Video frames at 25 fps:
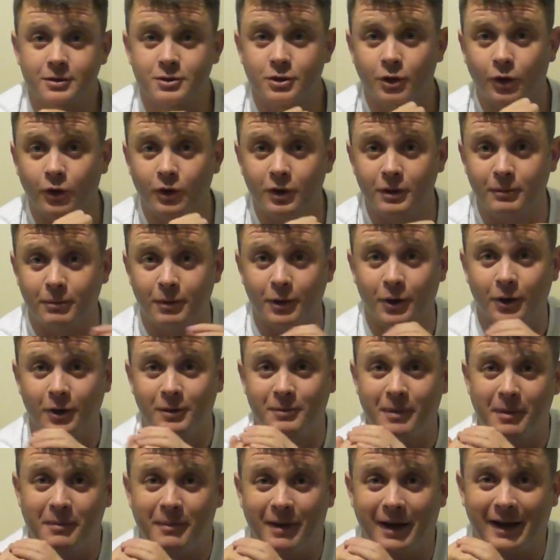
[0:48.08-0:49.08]

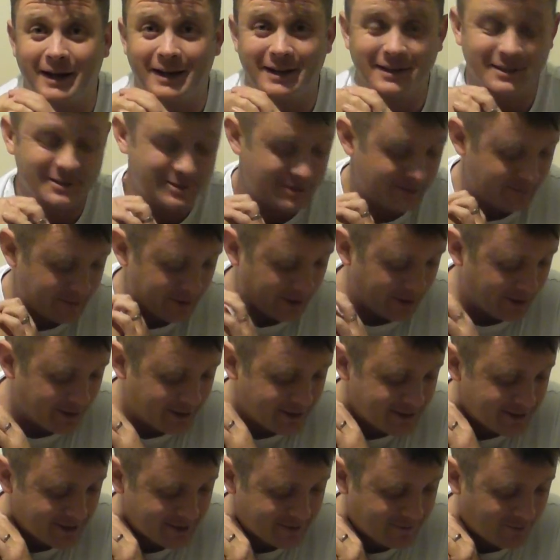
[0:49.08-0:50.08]
blown my mind, to be
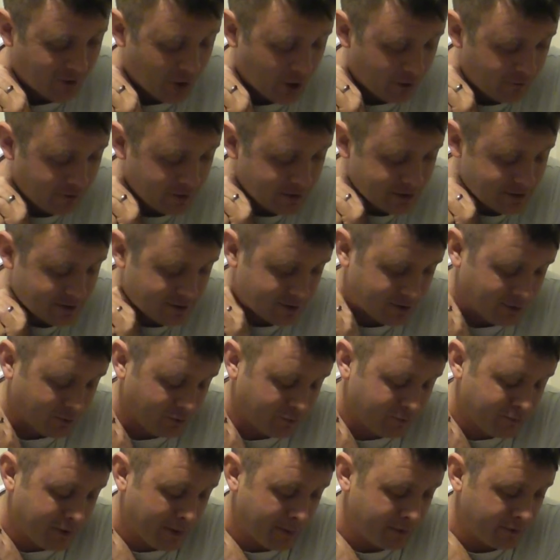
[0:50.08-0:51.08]
honest, as far as sort
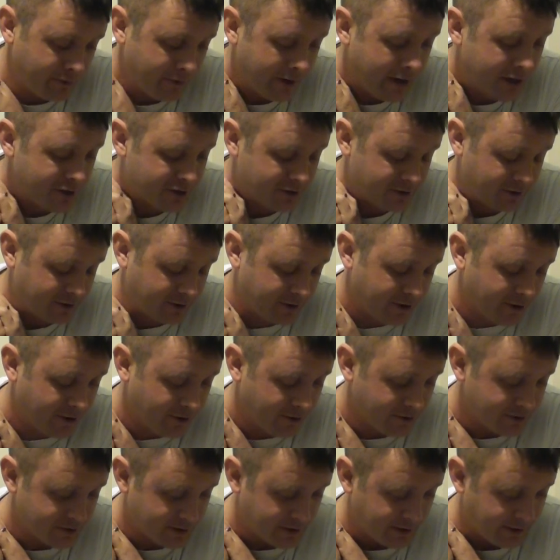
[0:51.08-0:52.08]
of preparation
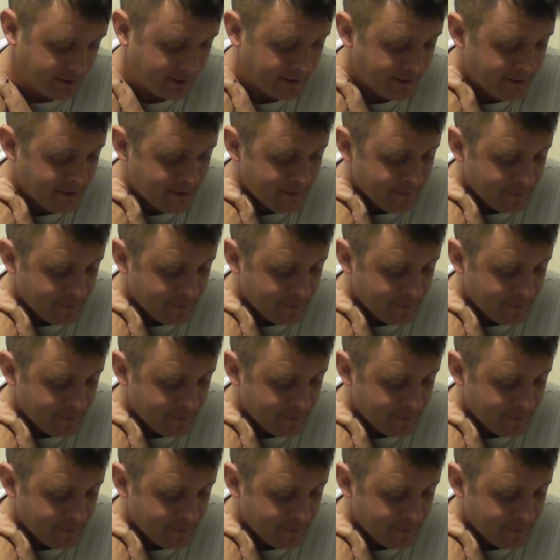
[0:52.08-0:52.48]
goes, and